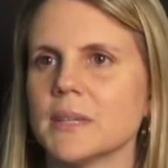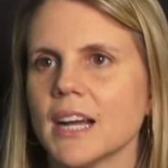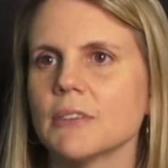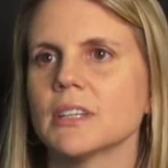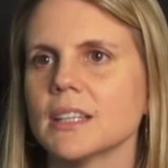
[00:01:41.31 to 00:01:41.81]
and
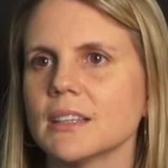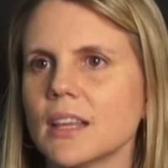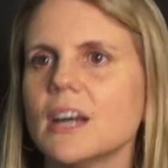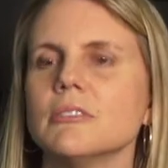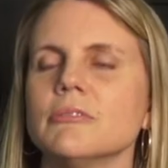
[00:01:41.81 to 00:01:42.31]
I really
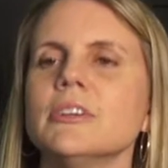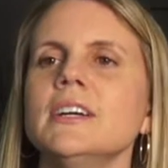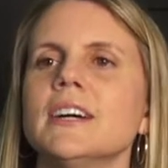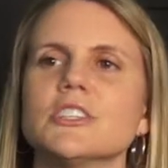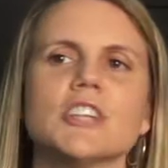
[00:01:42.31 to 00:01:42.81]
love
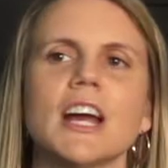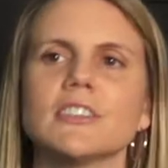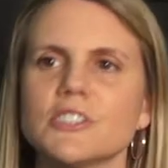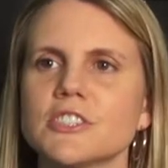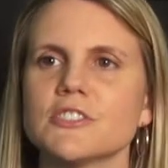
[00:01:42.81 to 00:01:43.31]
a
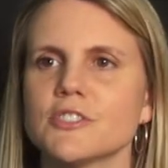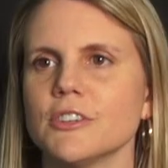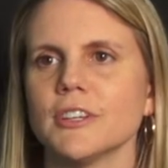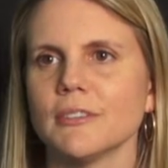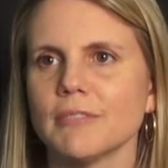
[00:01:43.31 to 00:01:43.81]
challenging
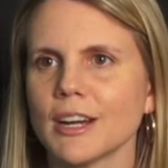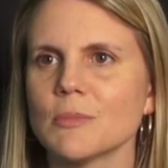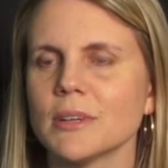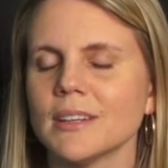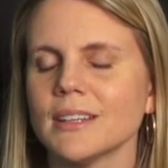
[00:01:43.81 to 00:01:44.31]
student environment,